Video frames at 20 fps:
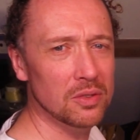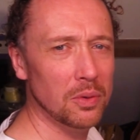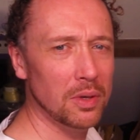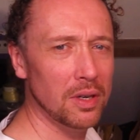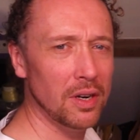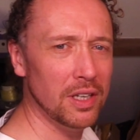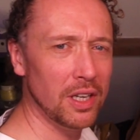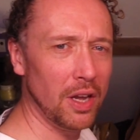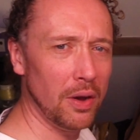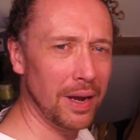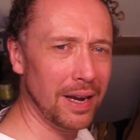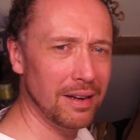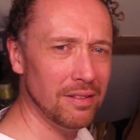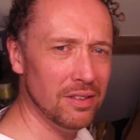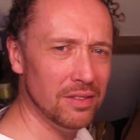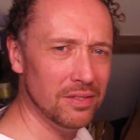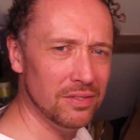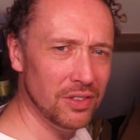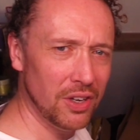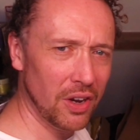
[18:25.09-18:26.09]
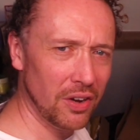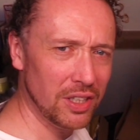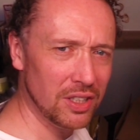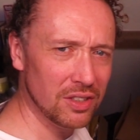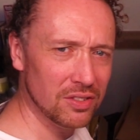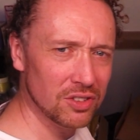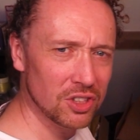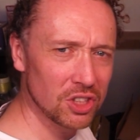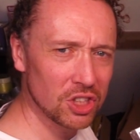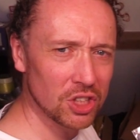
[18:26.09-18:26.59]
when I go out night
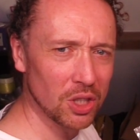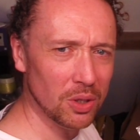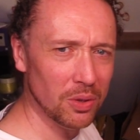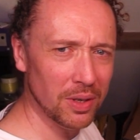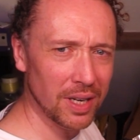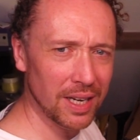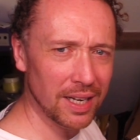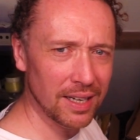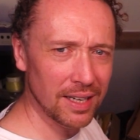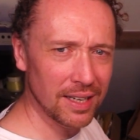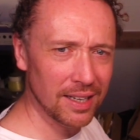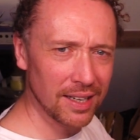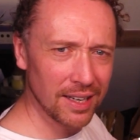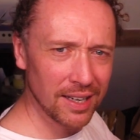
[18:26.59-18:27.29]
shooting.